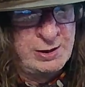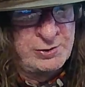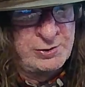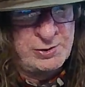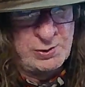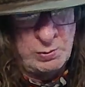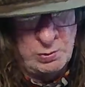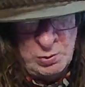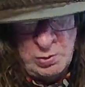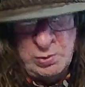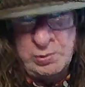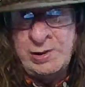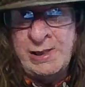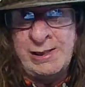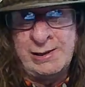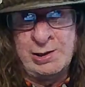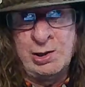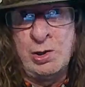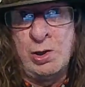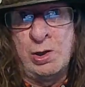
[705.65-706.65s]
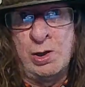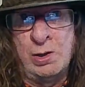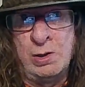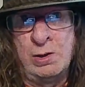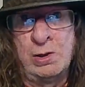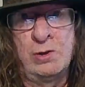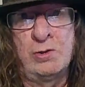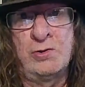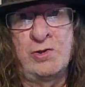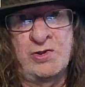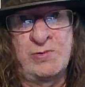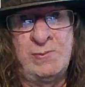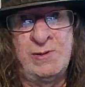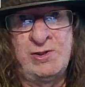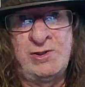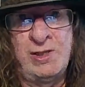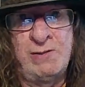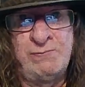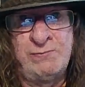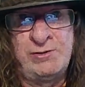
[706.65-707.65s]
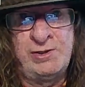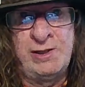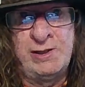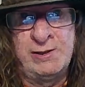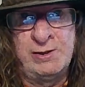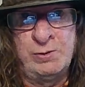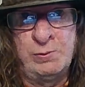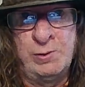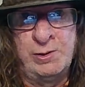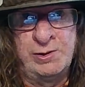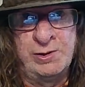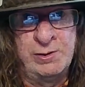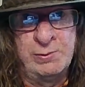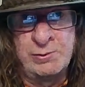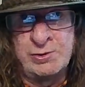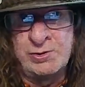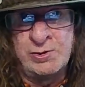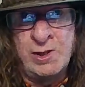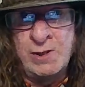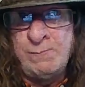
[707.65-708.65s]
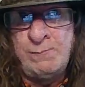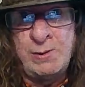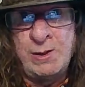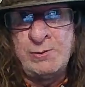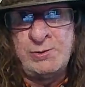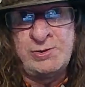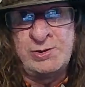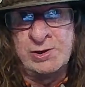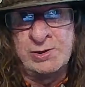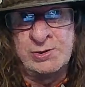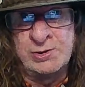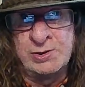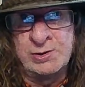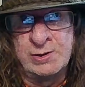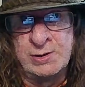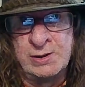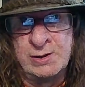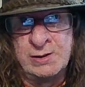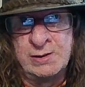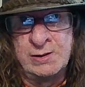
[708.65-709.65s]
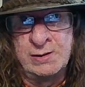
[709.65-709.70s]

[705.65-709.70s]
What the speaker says: So all that lot cost me £17, and there was no postage.